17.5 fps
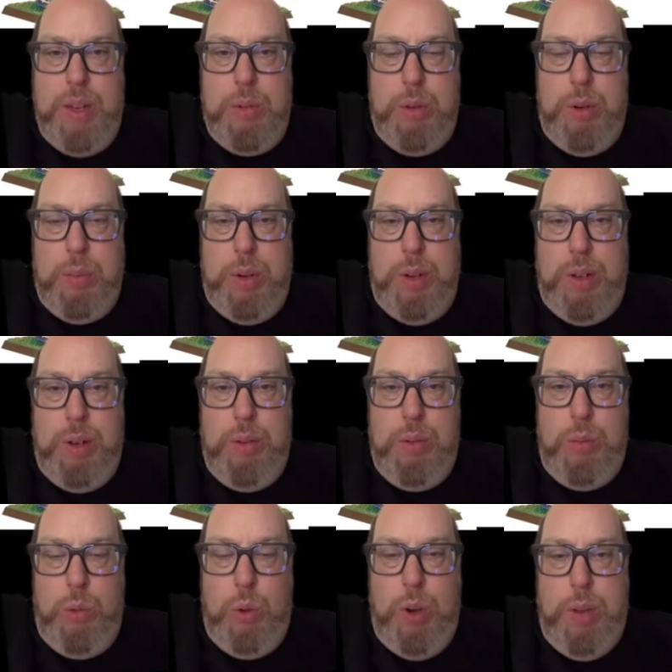one of my
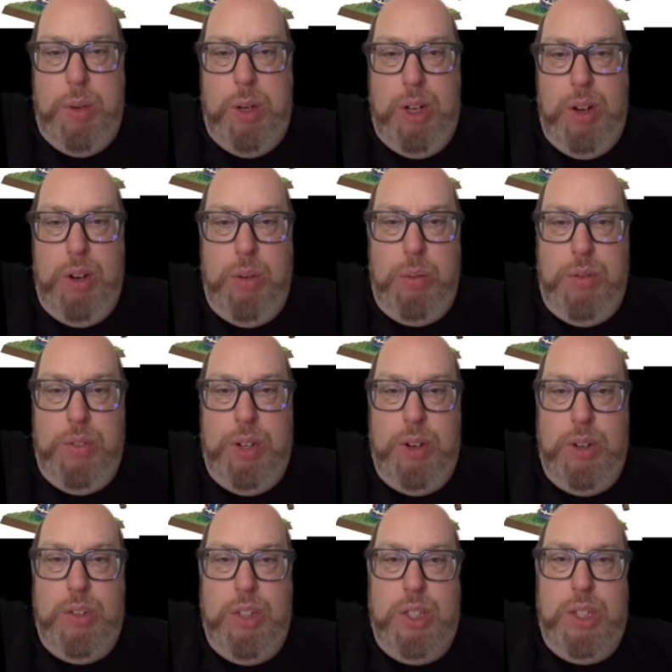Warhammer glow up
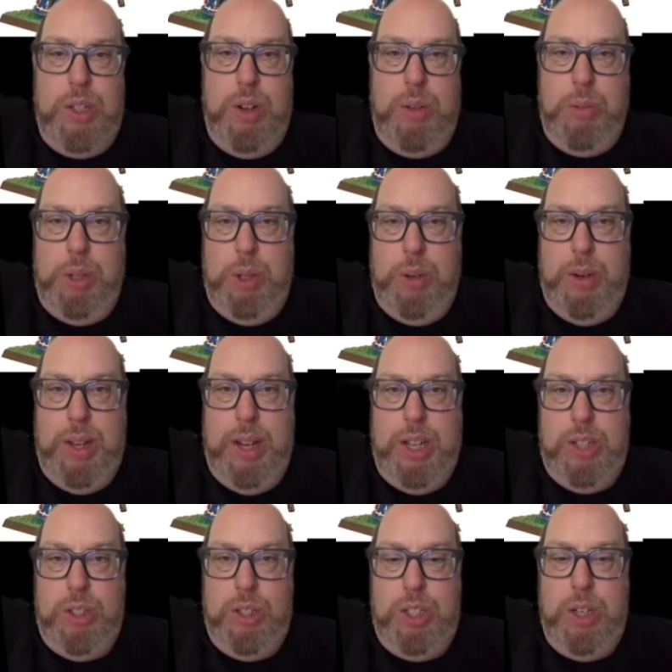reviews. This time we're doing
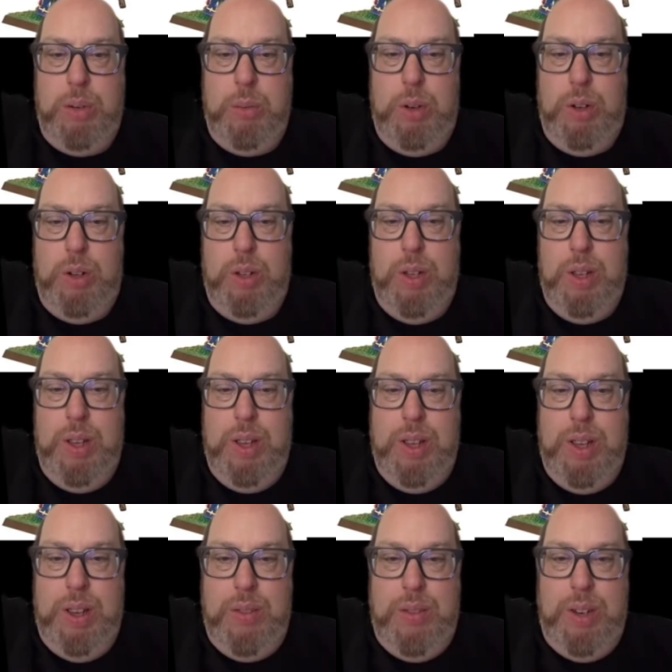Age of Sigmar.
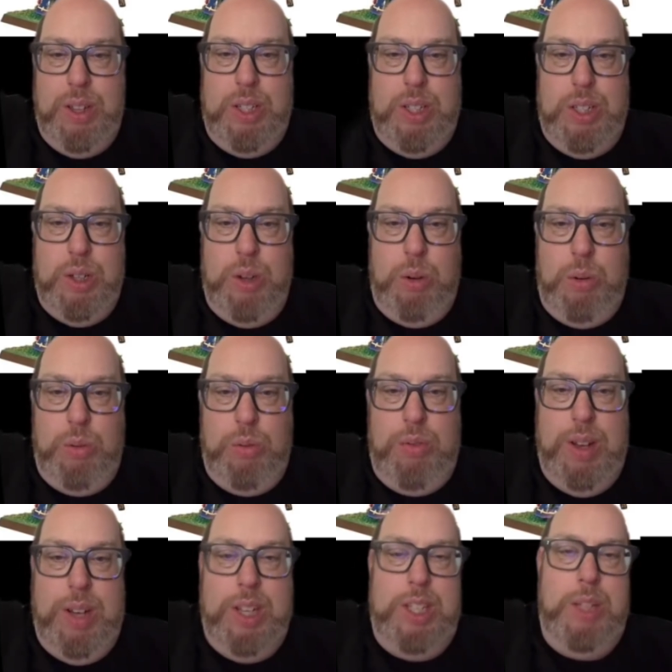versus Old
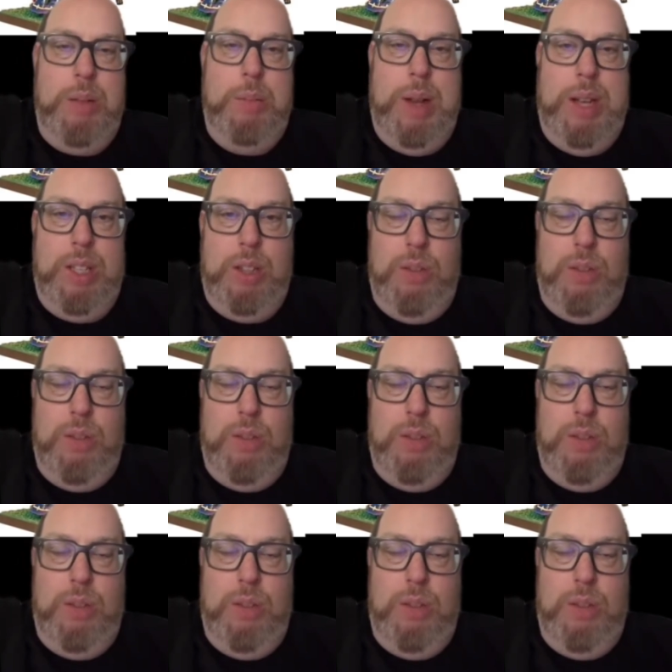Fantasy Battle